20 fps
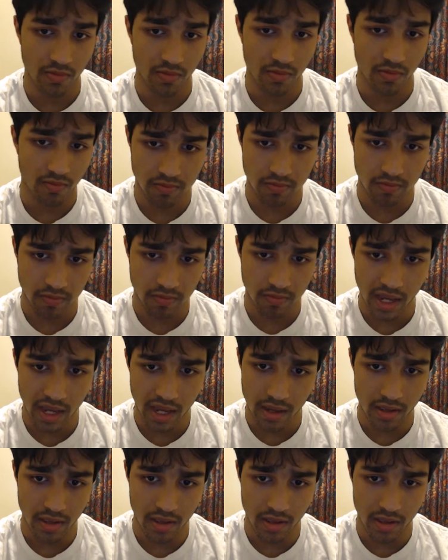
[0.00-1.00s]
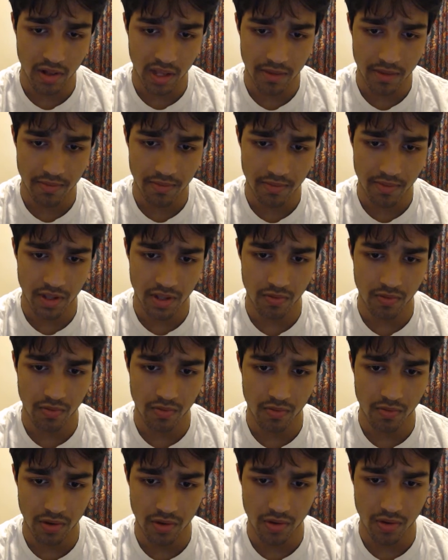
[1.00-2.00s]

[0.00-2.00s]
You claim that you